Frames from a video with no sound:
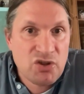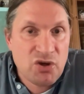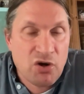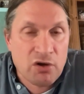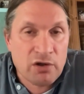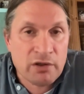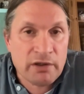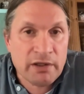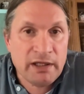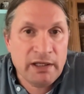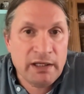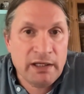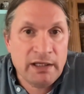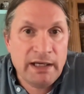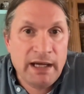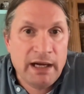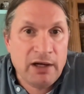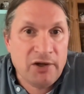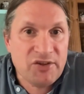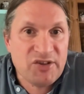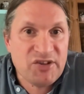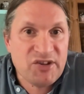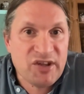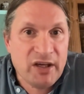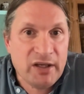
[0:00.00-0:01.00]
target
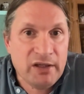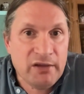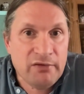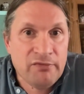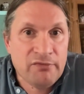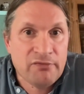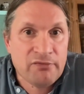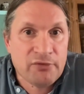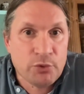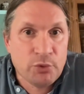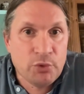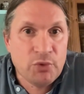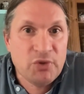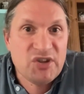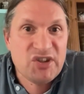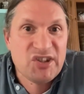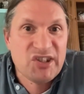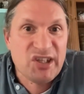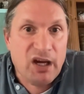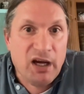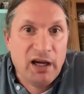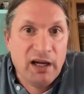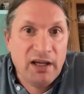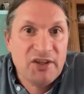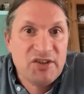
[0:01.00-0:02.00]
outside of fruit
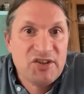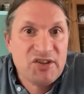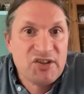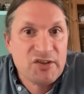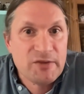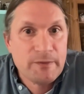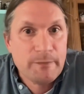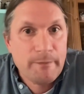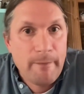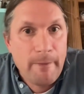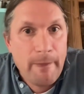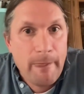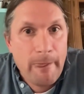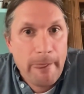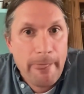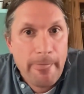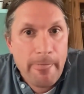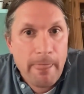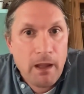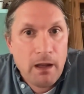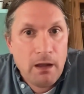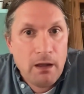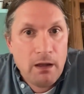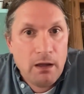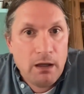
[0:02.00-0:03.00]
size.
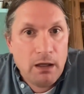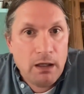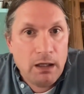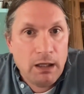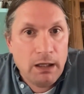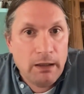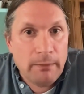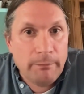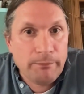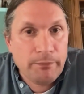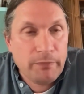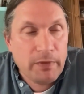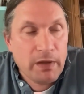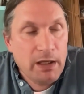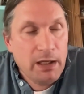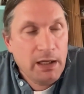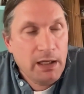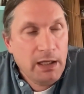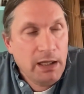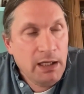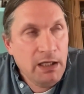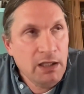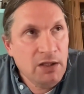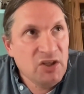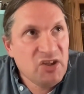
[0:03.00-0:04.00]
Um,
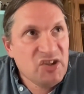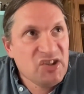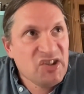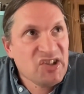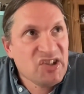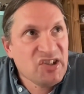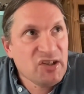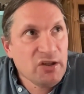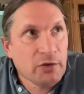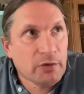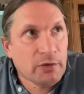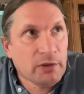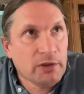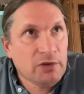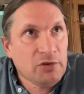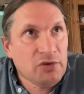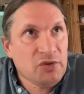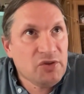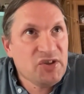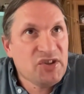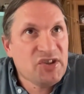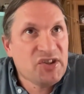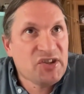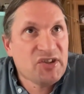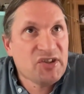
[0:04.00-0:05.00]
in the
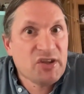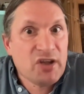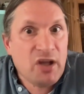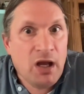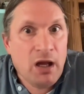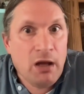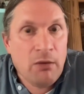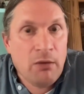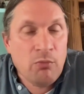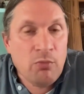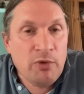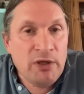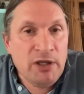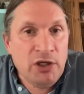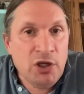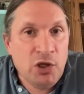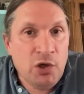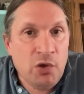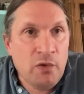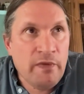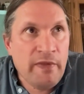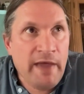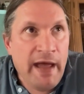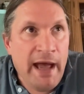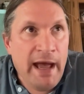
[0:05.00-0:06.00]
cereals, um, we
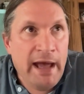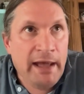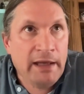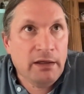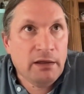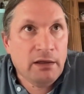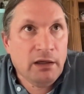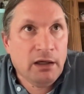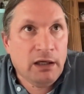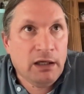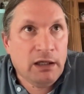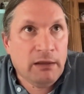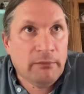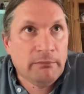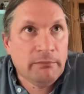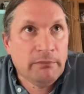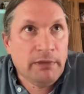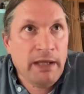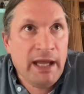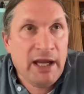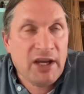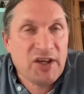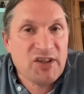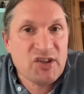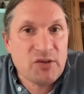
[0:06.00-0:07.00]
know that um,
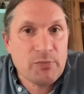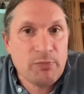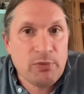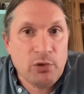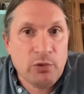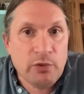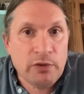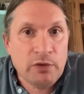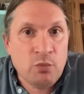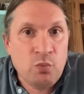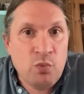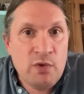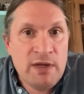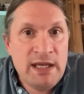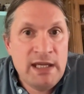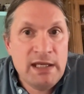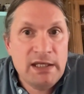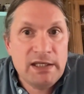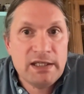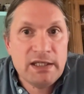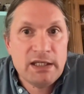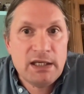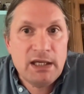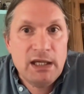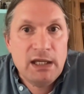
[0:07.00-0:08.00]
hexaploid
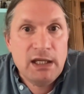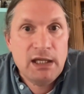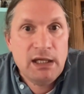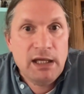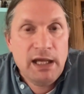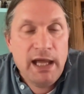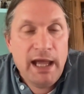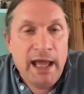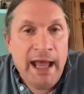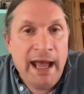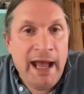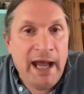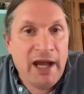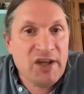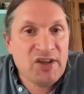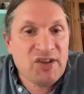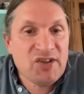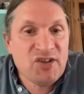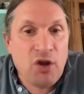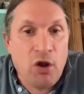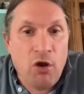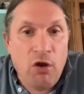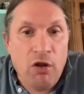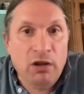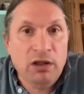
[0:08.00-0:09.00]
wheat
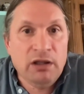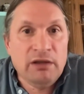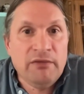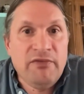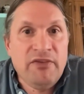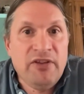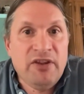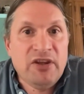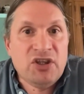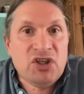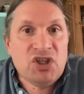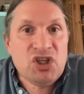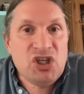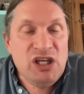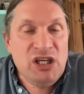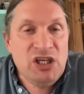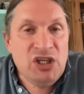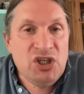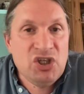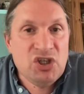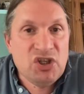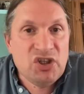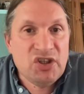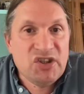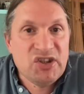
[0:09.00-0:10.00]
has all of the
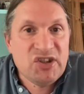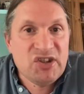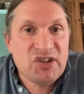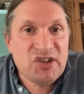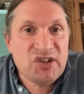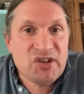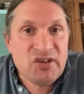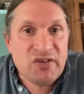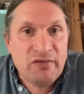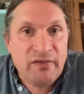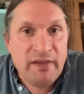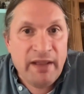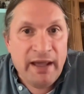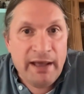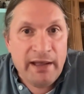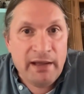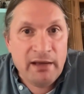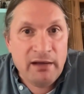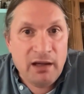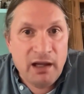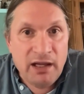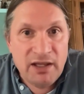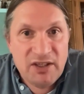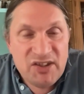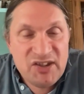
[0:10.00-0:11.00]
changes that
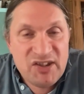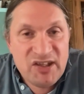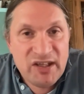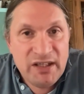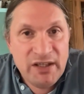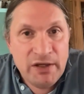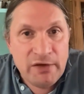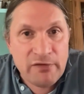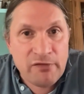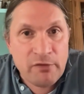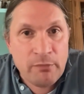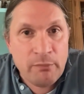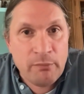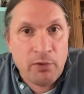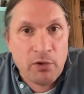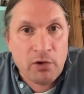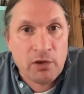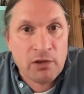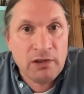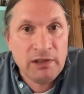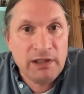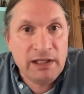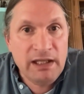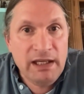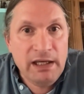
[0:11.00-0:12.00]
I said here for
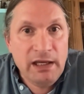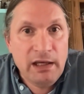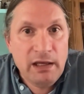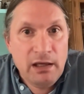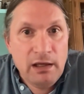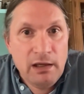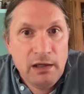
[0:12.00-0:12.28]
barley,